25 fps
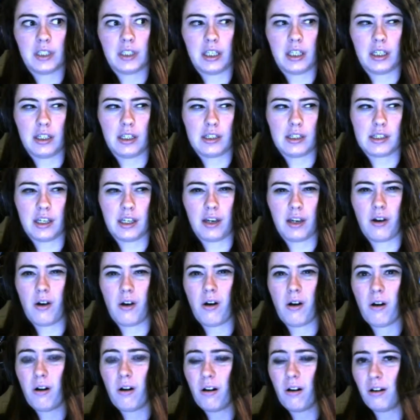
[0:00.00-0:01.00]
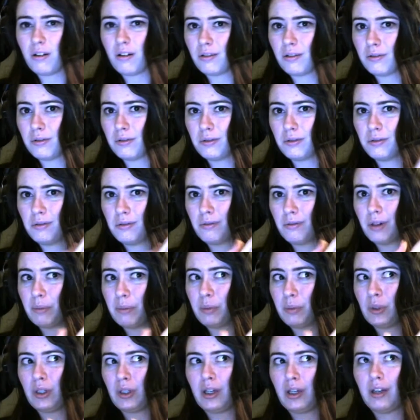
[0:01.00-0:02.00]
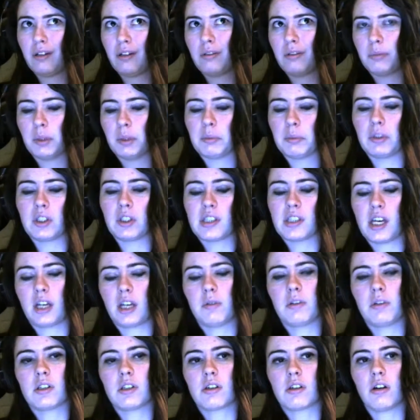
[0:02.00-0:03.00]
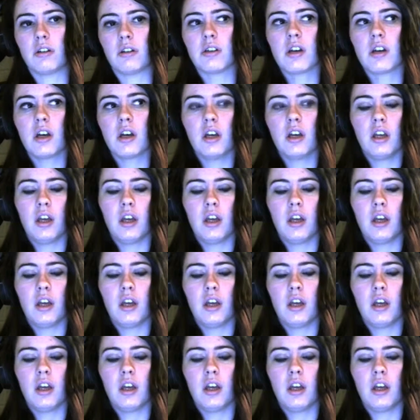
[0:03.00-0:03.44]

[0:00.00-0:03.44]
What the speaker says: and it's like a Hong weapon. I don't remember exactly what it's called.